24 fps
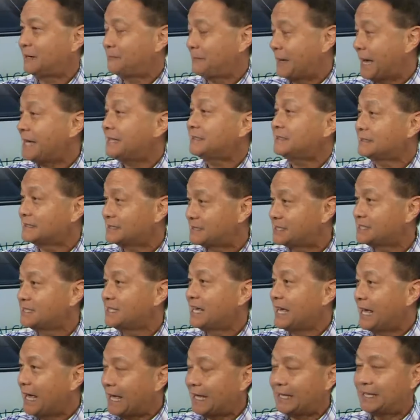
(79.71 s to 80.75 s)
patents.
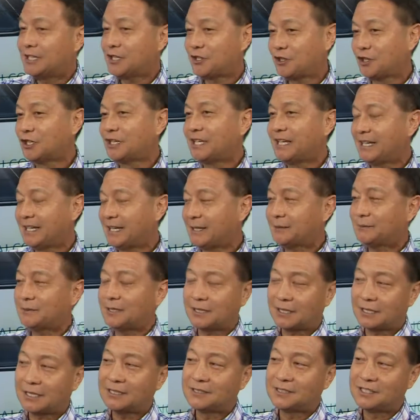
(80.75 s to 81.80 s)
And they're looking at
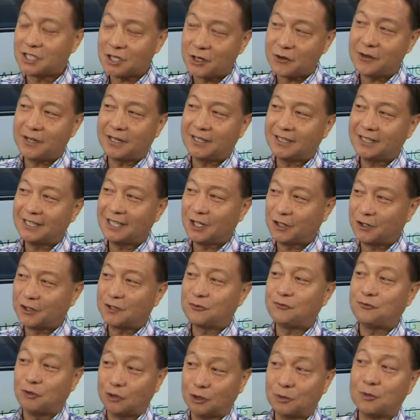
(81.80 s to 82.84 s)
considering, the
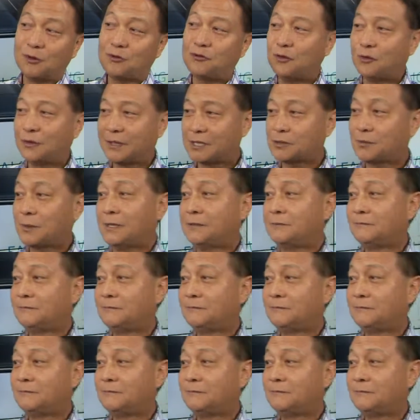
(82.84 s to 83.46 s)
foldable phone as well.